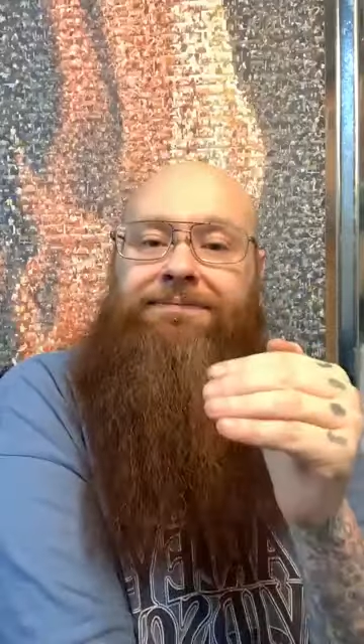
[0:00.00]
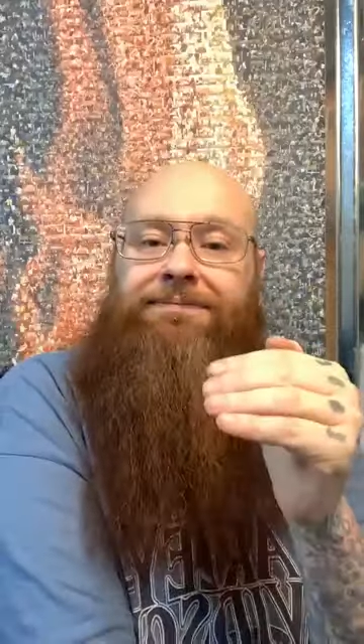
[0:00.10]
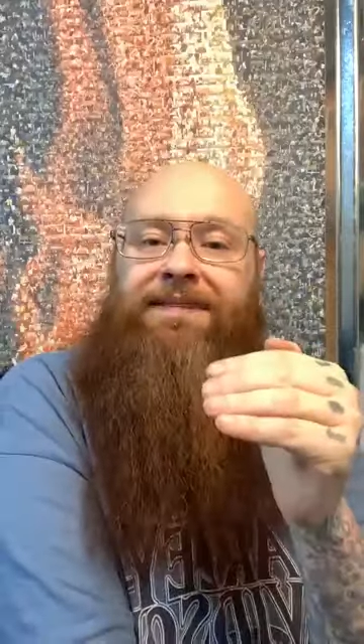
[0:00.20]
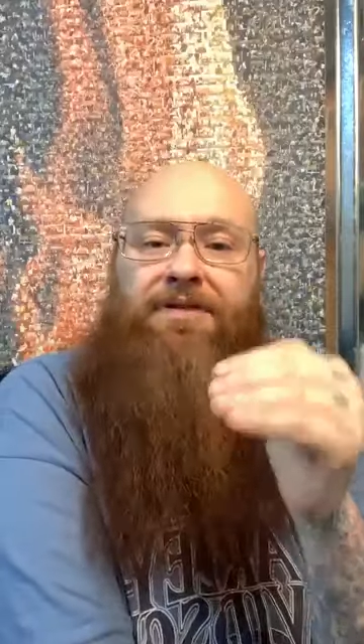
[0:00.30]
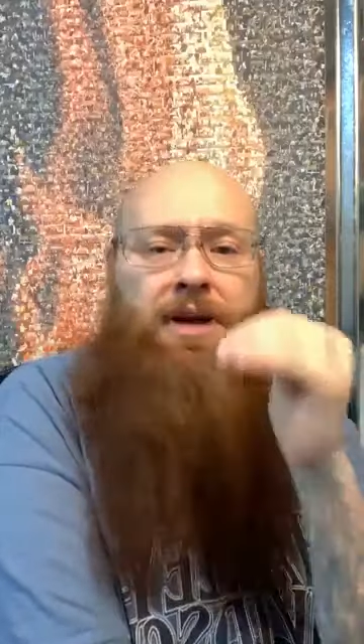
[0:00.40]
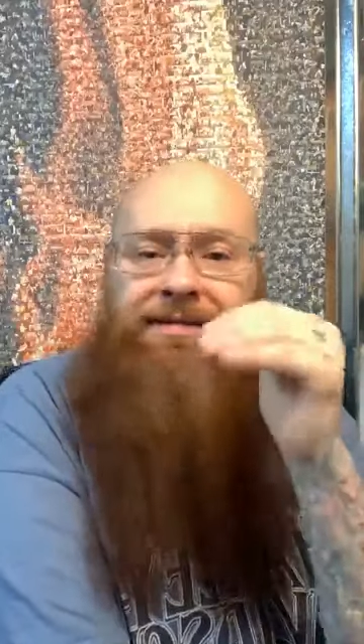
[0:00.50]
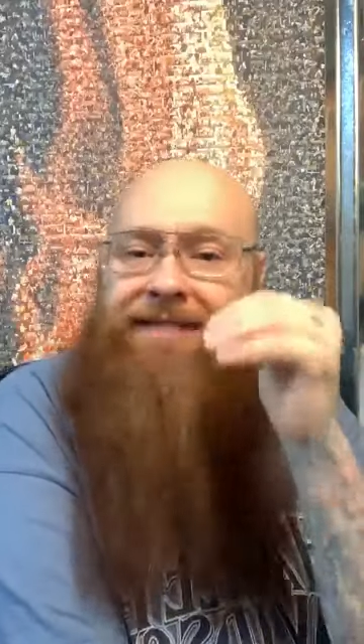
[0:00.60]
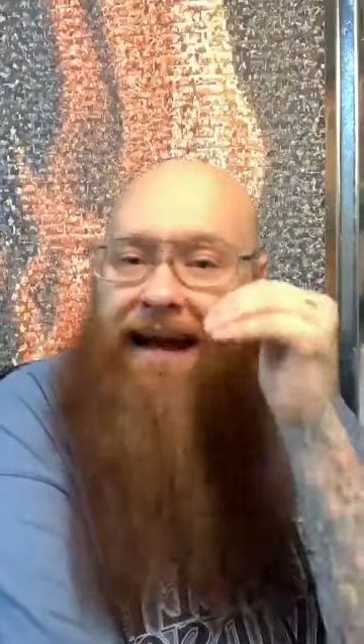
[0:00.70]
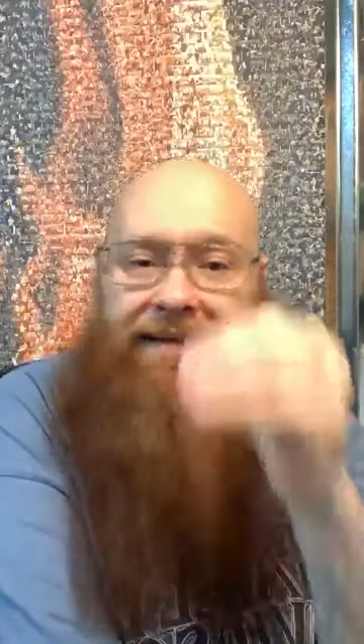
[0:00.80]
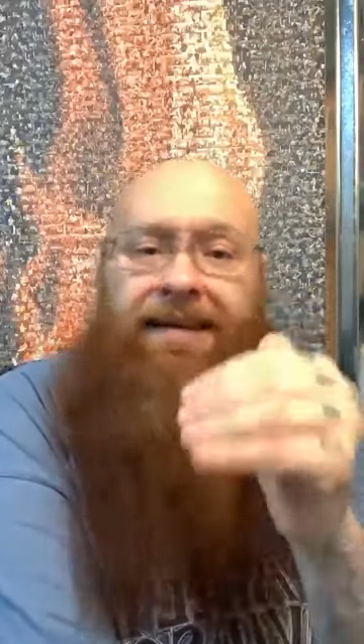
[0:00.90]
If you're not
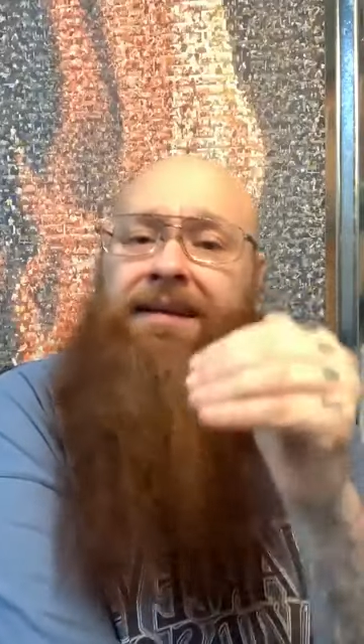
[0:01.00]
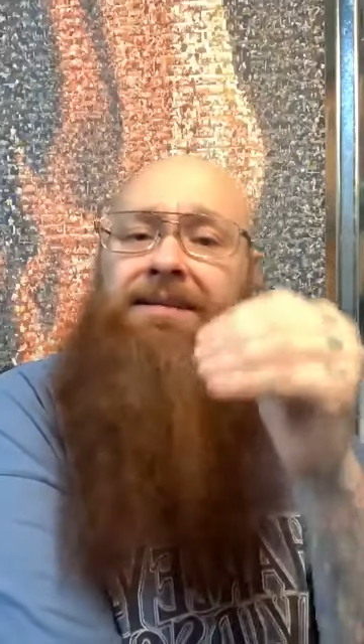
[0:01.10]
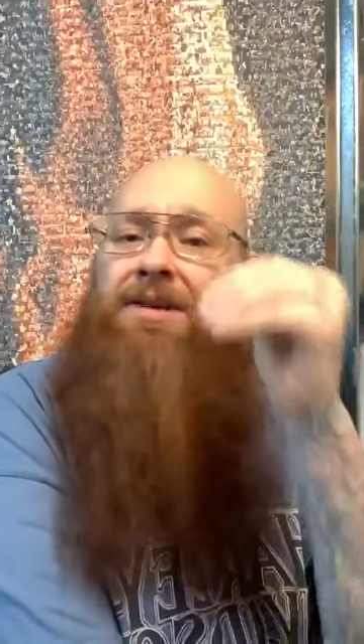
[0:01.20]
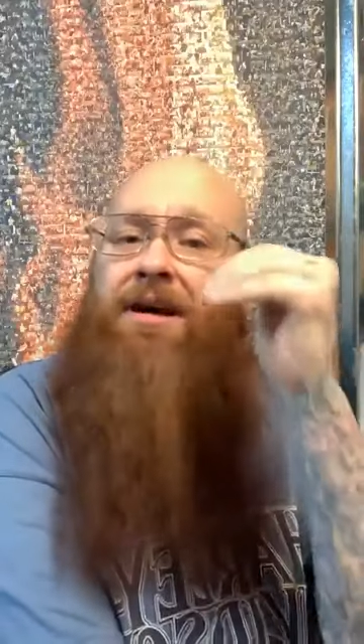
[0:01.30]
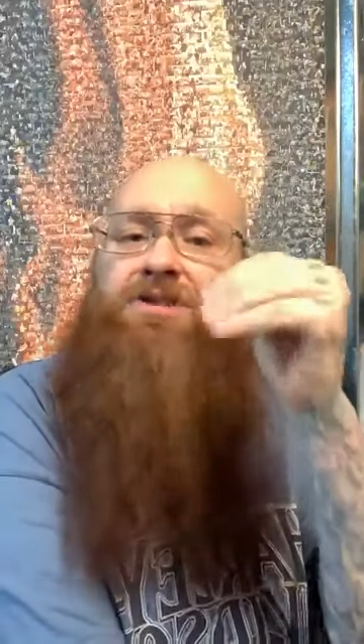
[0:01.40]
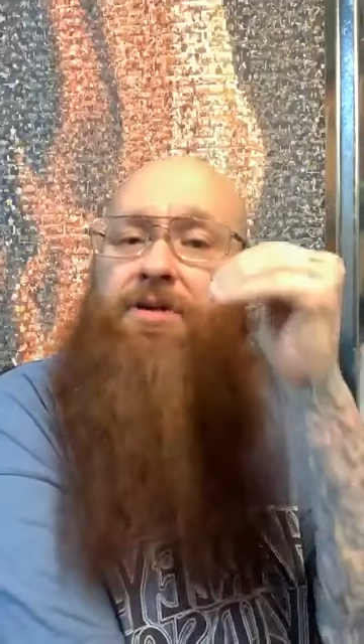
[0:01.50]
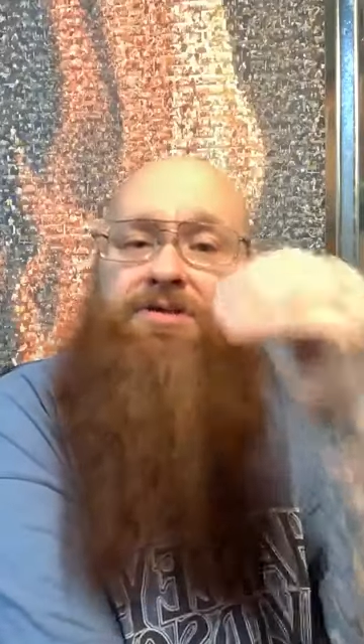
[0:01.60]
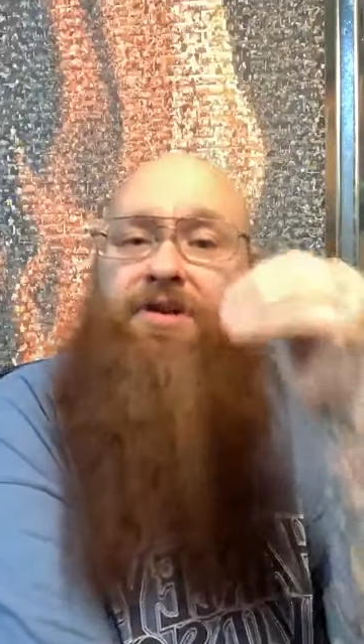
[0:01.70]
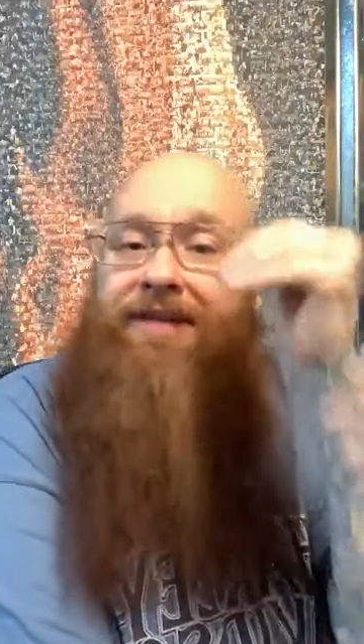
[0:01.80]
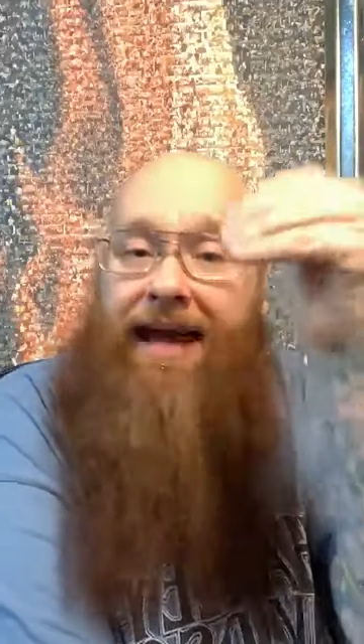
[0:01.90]
tithing, you got a church
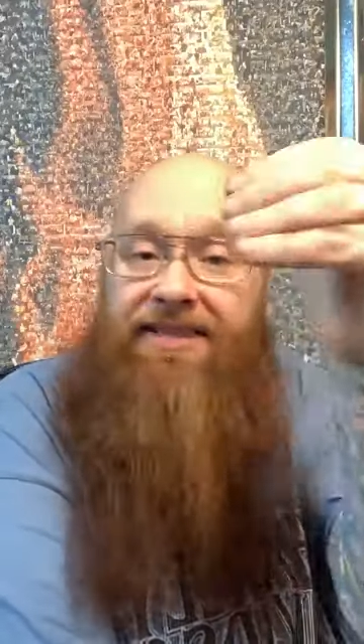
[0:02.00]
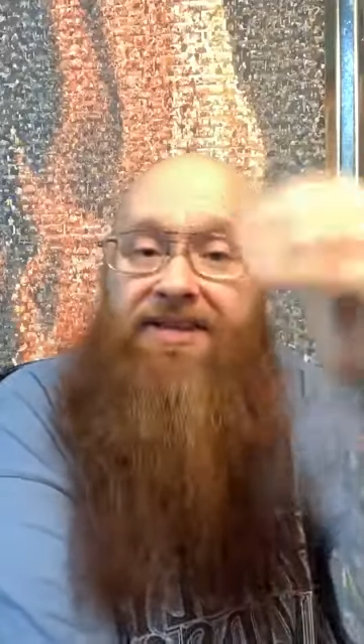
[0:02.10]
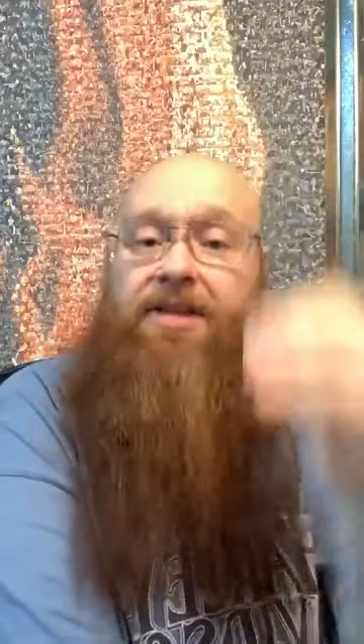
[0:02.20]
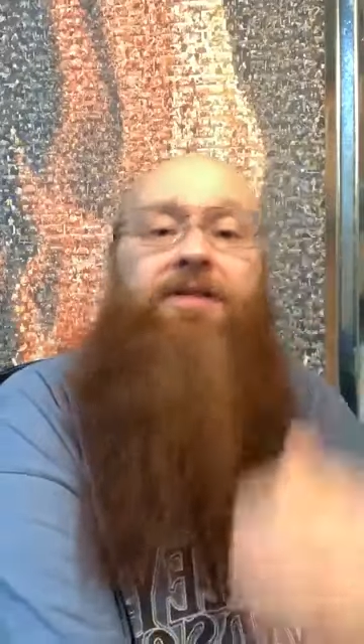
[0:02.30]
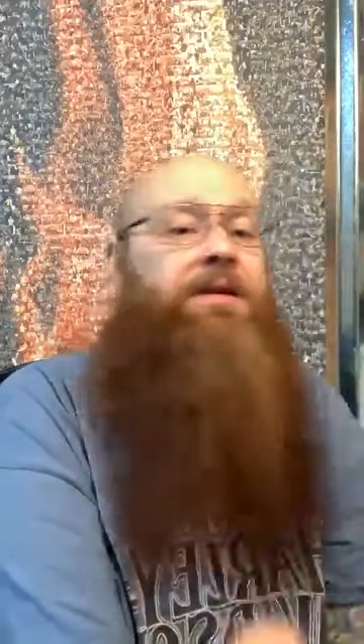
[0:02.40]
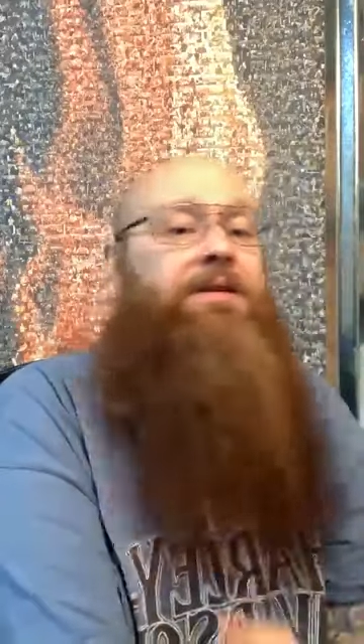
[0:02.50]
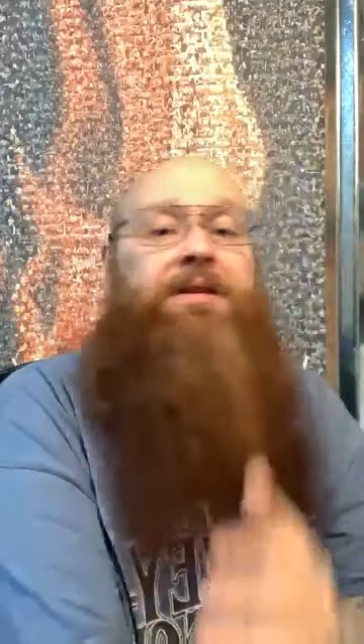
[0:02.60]
you're tithing to, and,